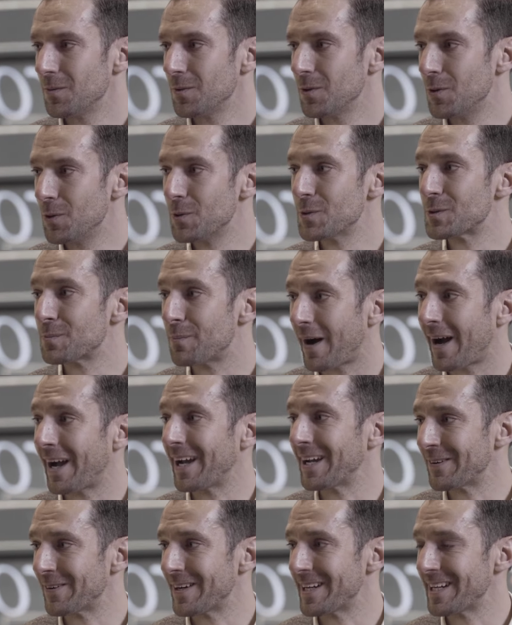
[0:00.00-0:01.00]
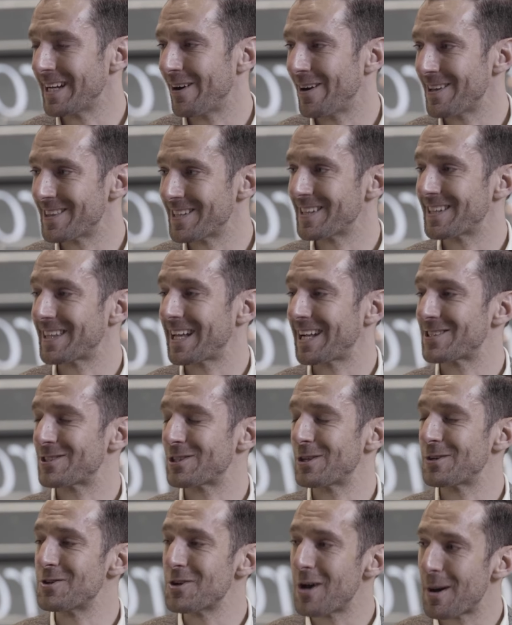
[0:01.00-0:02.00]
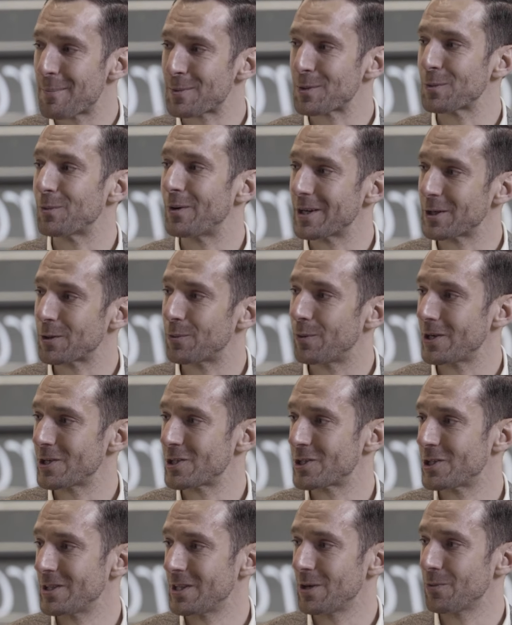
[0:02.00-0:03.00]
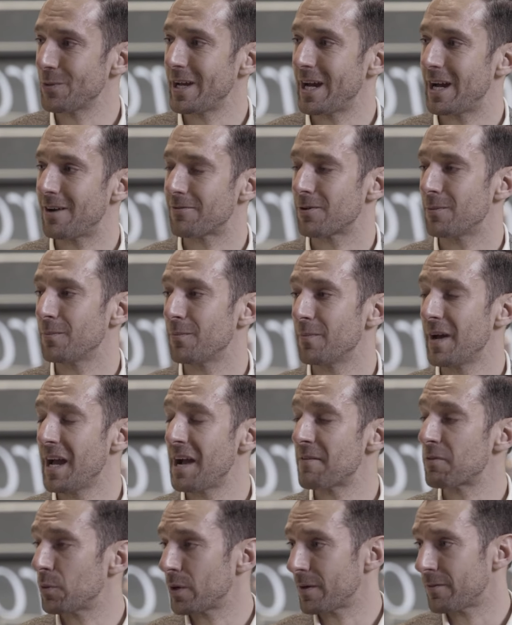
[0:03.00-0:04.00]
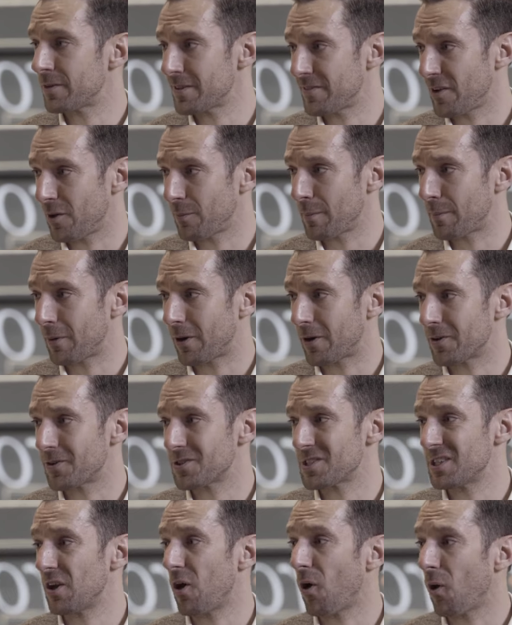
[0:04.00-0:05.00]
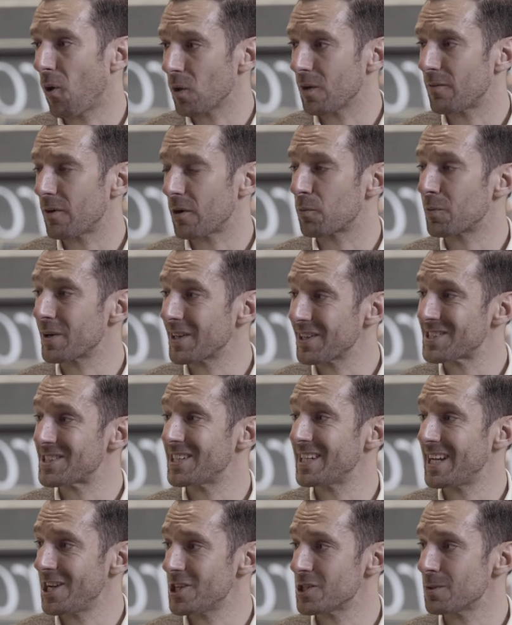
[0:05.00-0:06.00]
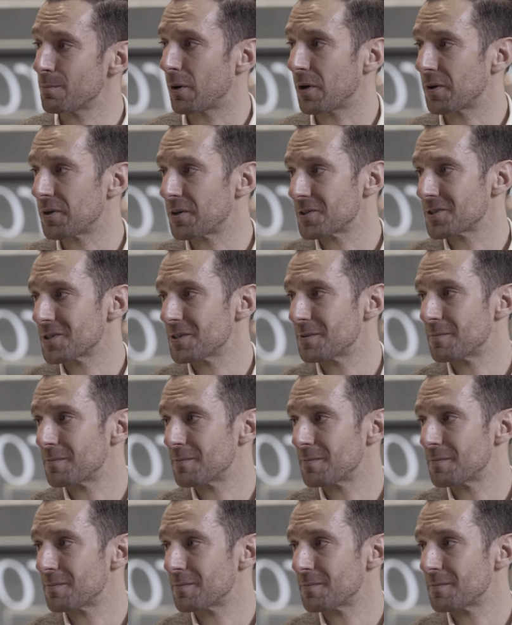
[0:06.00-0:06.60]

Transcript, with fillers: Who's buying right now? I think that that's the #1 question that we have from every one of our development partners and all of our real estate agent partners.